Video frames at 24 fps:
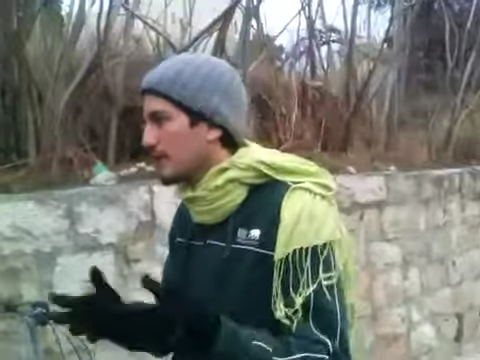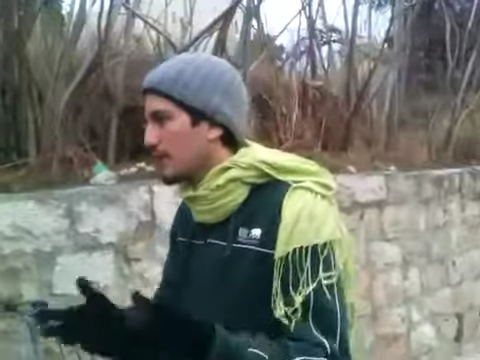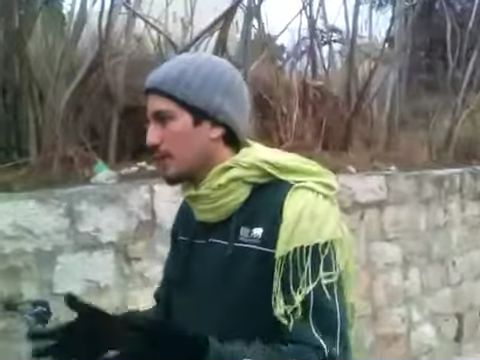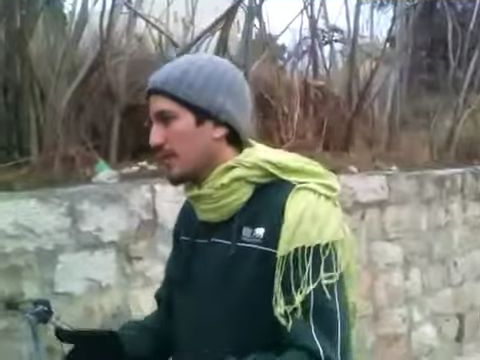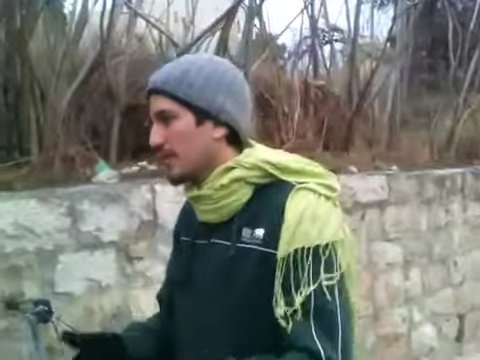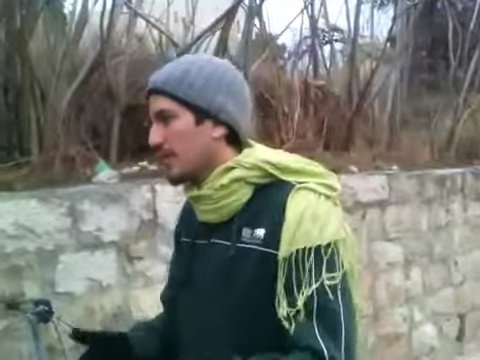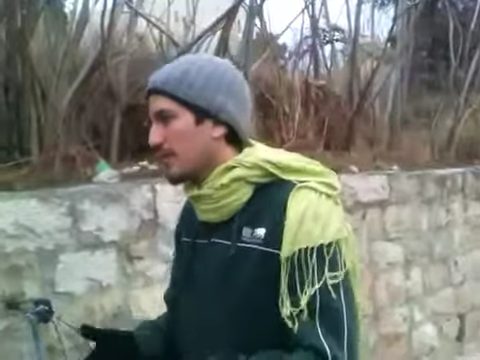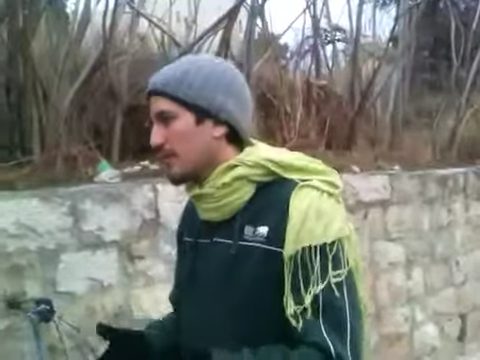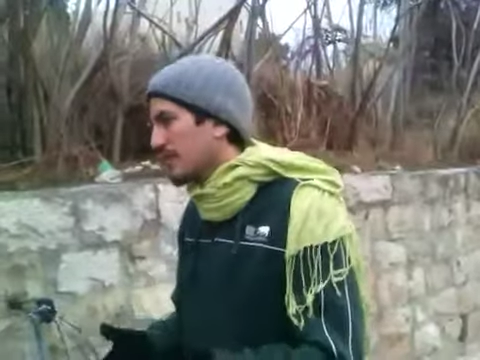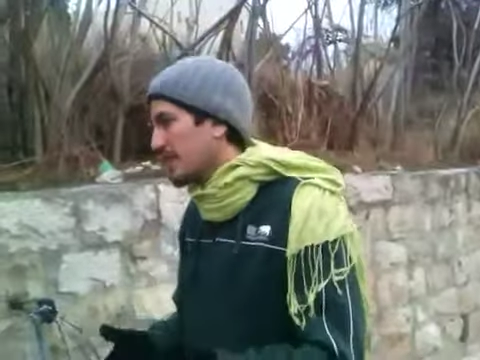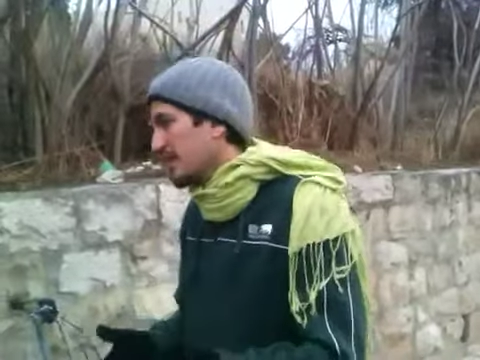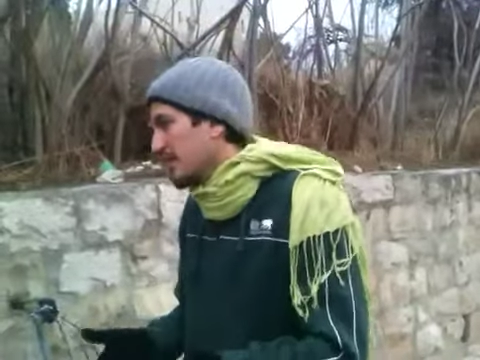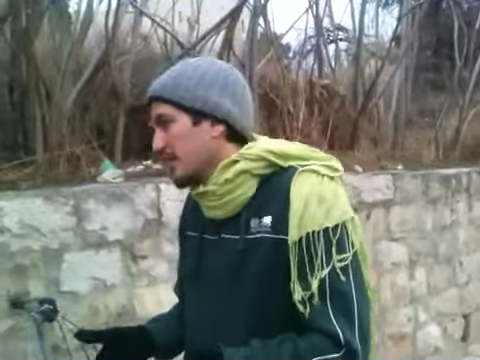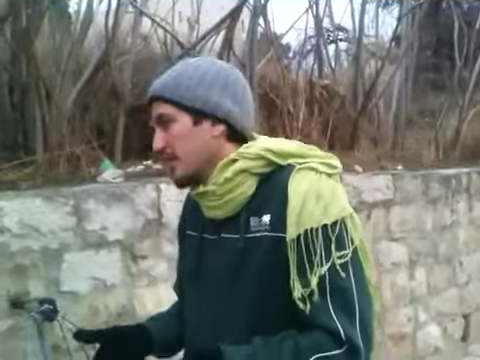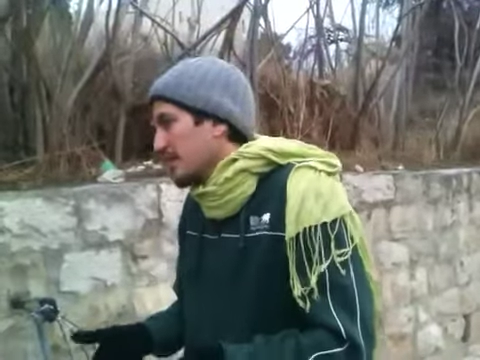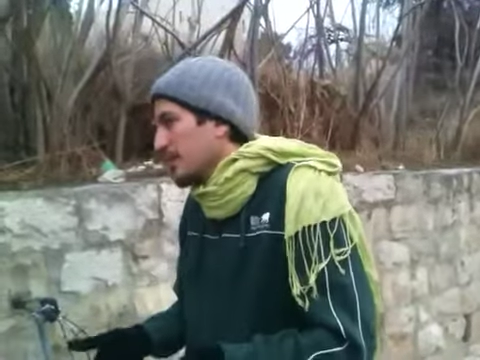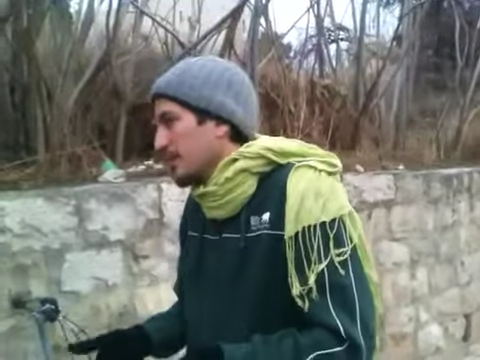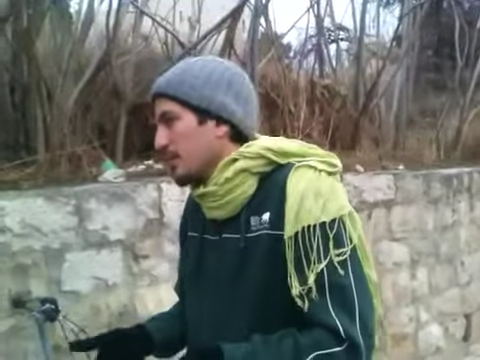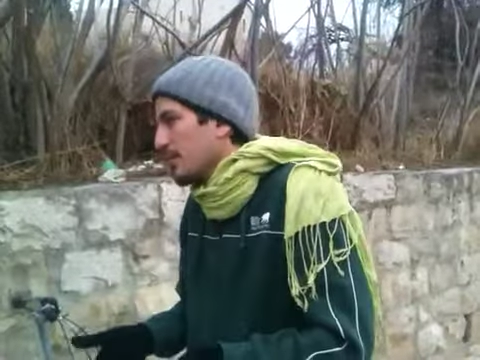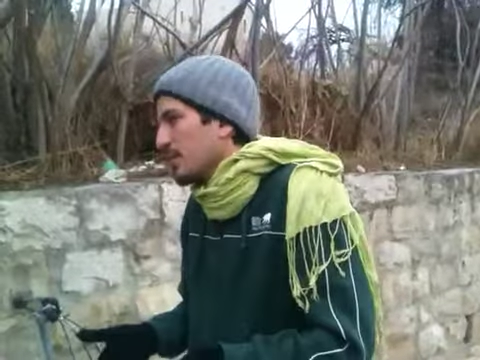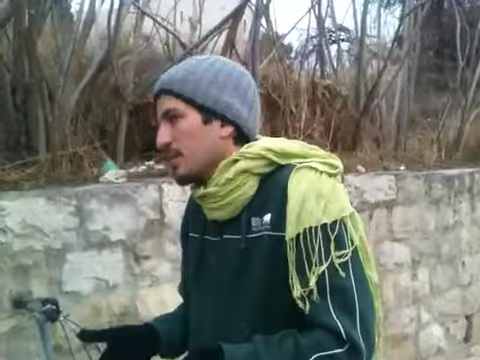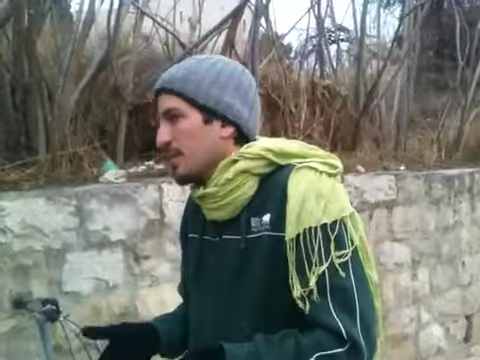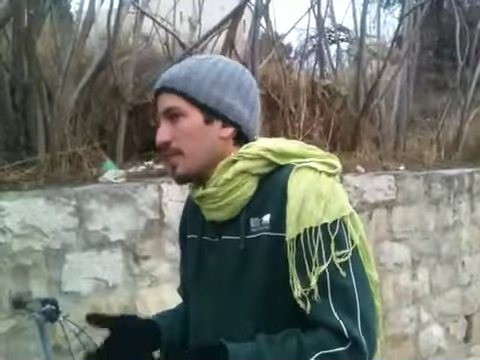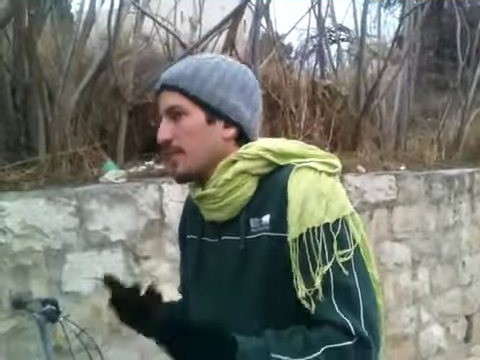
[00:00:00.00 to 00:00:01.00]
when they were here
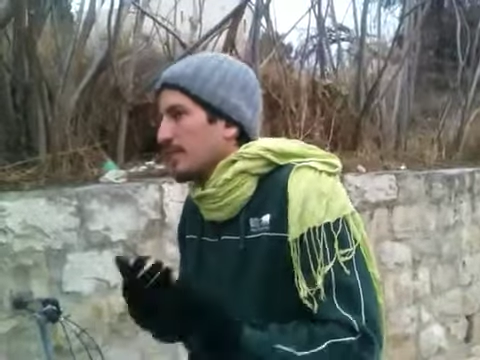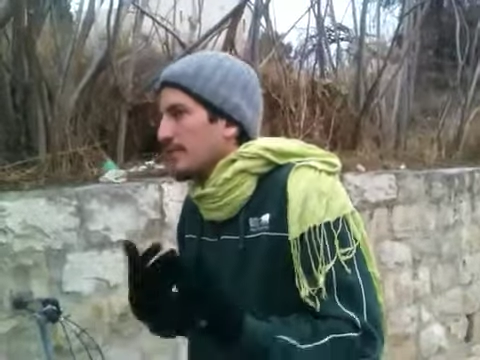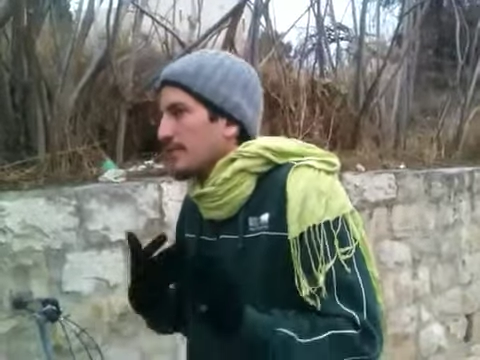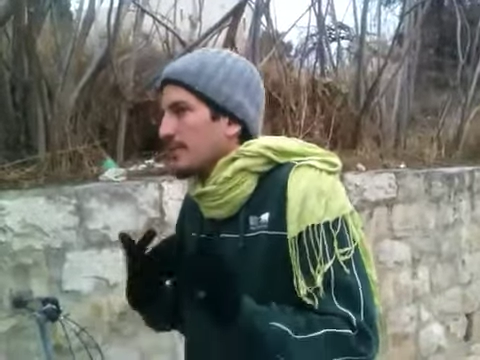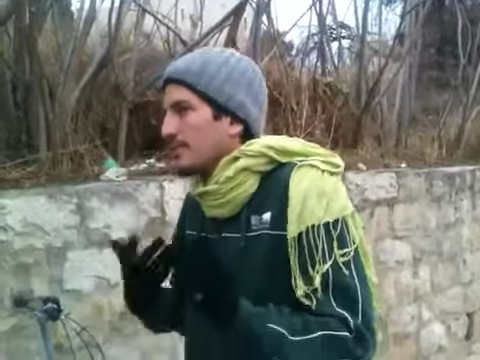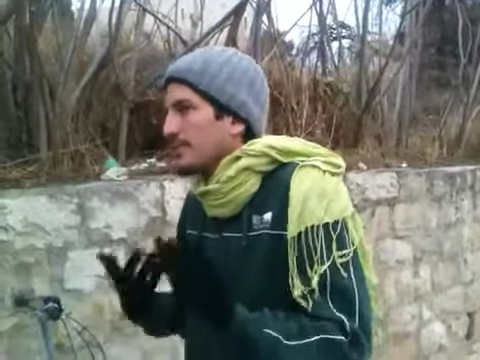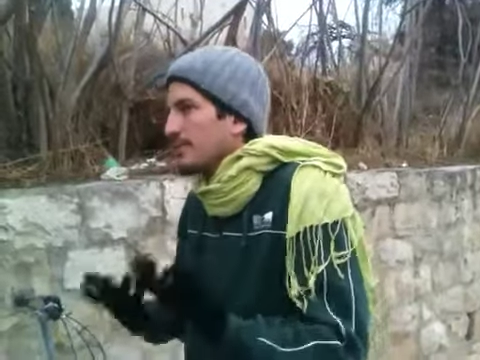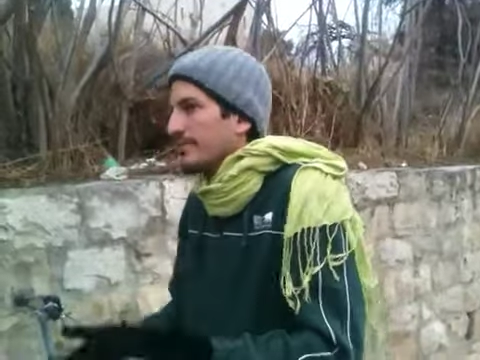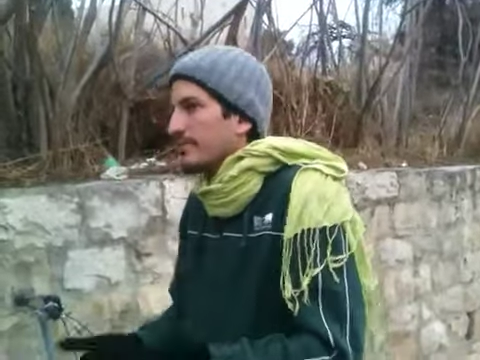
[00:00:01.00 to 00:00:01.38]
they were